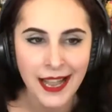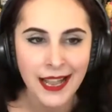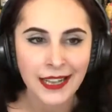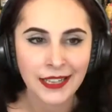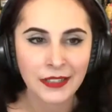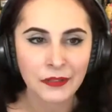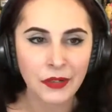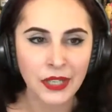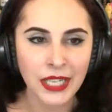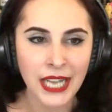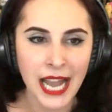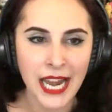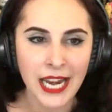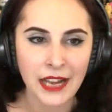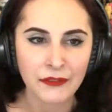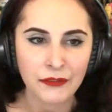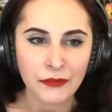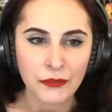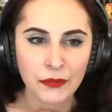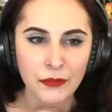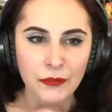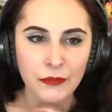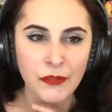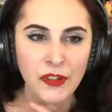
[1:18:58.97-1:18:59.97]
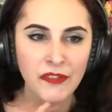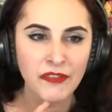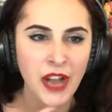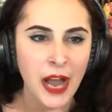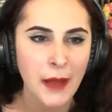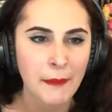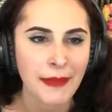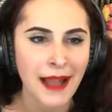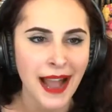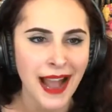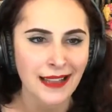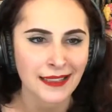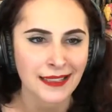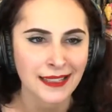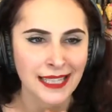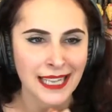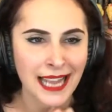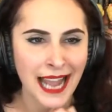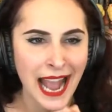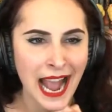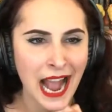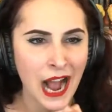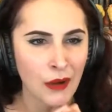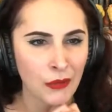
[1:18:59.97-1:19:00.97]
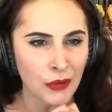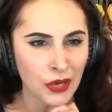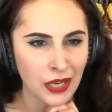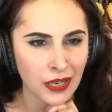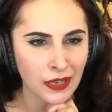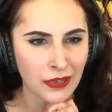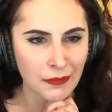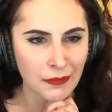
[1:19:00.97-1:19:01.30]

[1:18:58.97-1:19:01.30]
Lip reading: we've gone past the hour